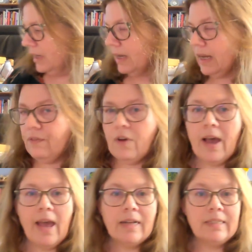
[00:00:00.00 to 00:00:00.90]
If I
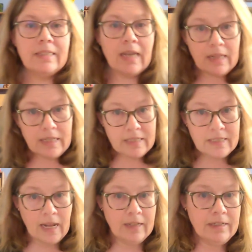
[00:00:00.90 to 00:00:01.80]
had seen this
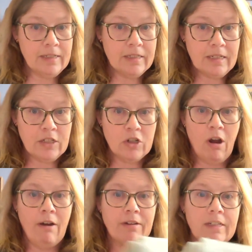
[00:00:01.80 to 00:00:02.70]
sale in its
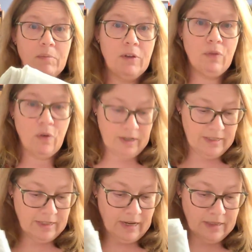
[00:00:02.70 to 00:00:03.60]
entirety before I
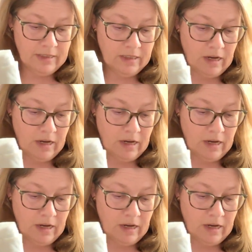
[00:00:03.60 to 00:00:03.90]
started it,